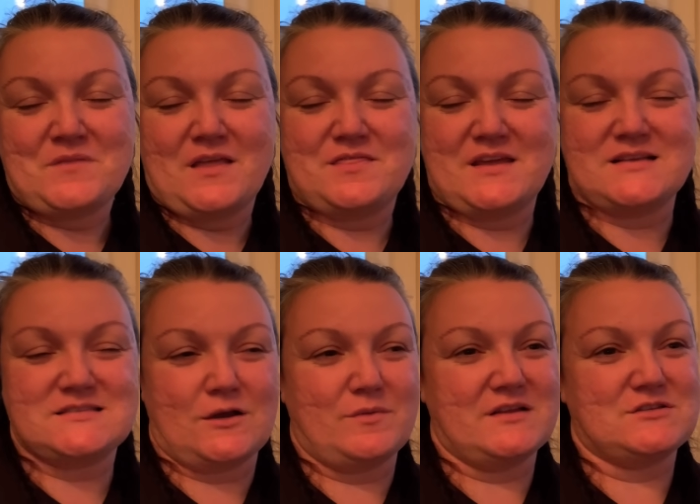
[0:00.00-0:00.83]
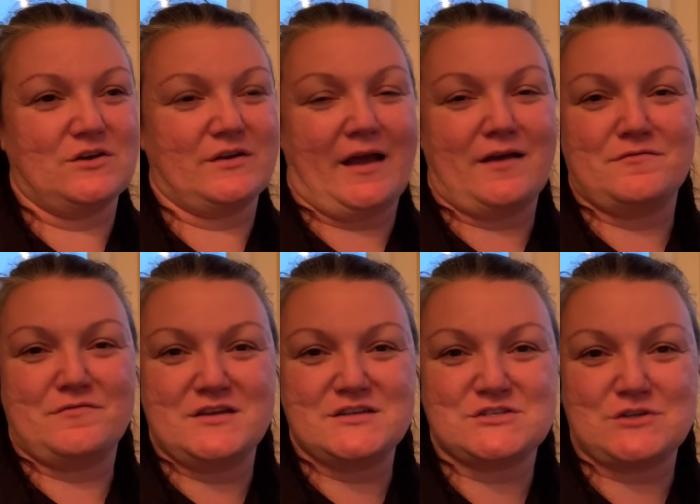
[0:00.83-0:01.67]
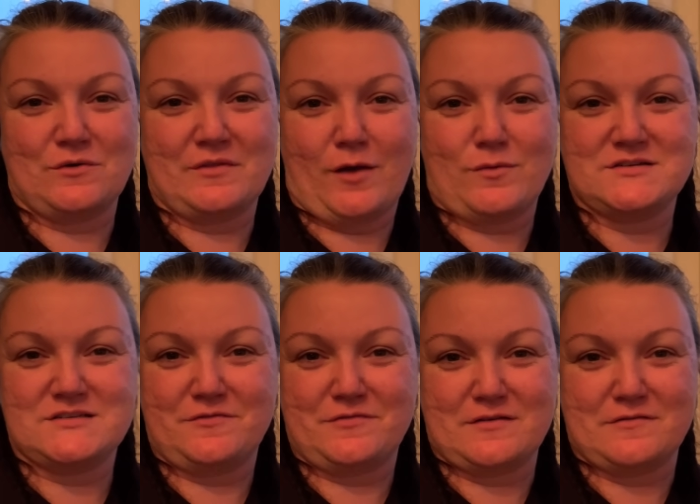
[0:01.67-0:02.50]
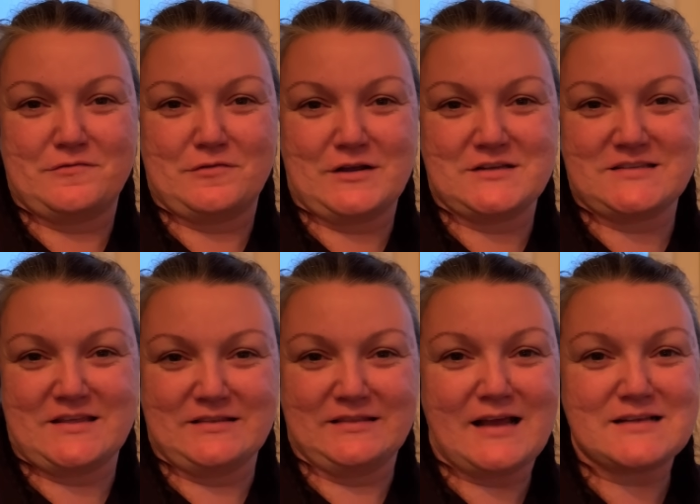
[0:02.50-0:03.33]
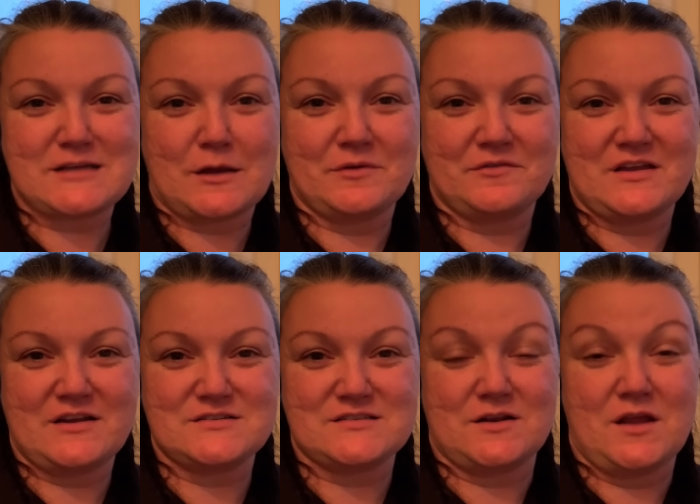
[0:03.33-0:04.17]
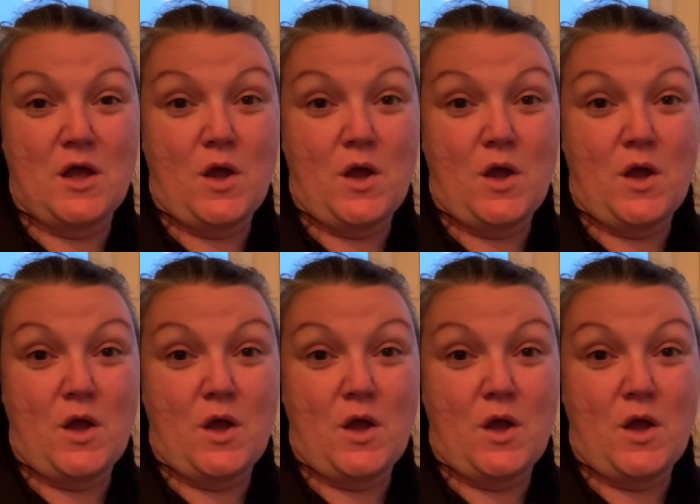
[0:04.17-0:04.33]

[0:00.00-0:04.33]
and things that we took out of this show that were different for us than the last couple of years and